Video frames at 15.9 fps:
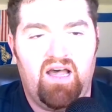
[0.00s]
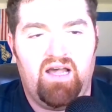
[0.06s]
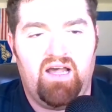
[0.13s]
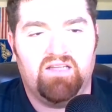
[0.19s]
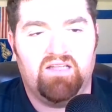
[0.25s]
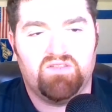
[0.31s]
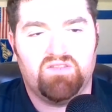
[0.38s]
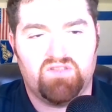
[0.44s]

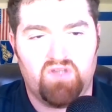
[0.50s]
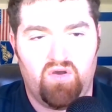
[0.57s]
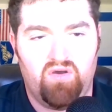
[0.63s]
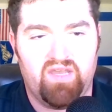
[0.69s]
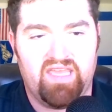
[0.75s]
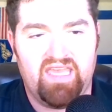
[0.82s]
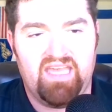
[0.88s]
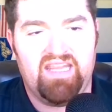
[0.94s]

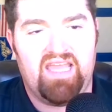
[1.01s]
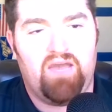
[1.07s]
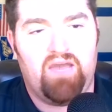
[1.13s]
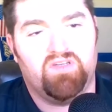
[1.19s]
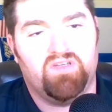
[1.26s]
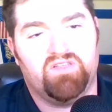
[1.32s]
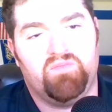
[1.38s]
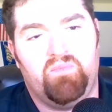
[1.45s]
So
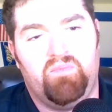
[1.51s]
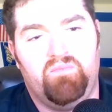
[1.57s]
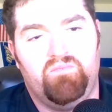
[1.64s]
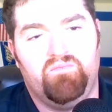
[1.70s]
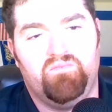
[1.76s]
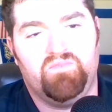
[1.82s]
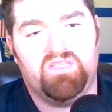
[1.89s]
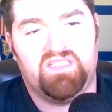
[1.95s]
again, that was
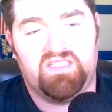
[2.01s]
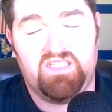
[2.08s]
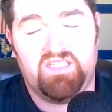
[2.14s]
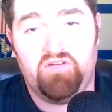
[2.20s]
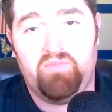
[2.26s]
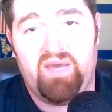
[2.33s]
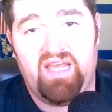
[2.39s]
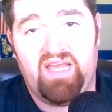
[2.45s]

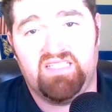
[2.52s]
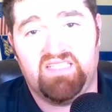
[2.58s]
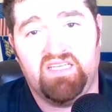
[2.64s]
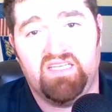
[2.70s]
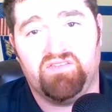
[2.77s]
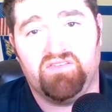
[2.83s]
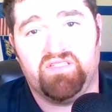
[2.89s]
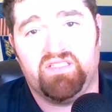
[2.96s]
distilled by
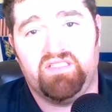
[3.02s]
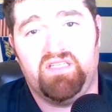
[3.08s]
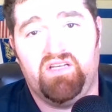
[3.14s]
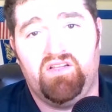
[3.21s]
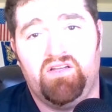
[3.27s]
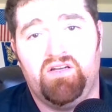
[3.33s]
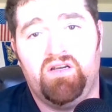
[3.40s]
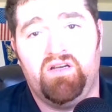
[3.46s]
a single
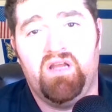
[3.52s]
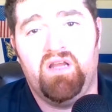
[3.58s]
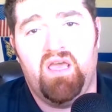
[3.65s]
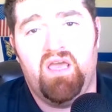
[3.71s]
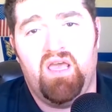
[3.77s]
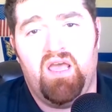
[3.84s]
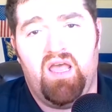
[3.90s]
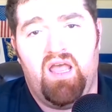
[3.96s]

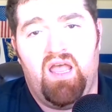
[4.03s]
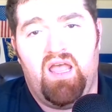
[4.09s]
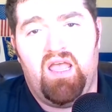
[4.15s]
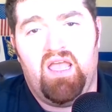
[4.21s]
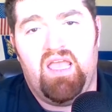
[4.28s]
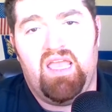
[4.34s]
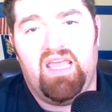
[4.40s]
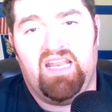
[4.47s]
distiller
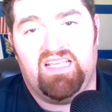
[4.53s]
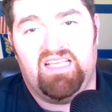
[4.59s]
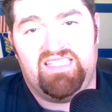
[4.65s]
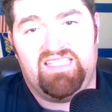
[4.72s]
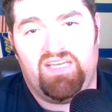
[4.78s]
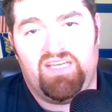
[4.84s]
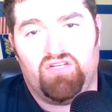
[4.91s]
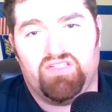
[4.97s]

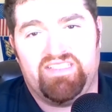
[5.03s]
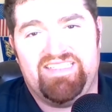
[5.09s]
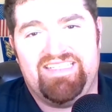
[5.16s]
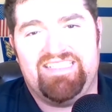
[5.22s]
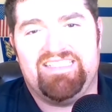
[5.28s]
in a single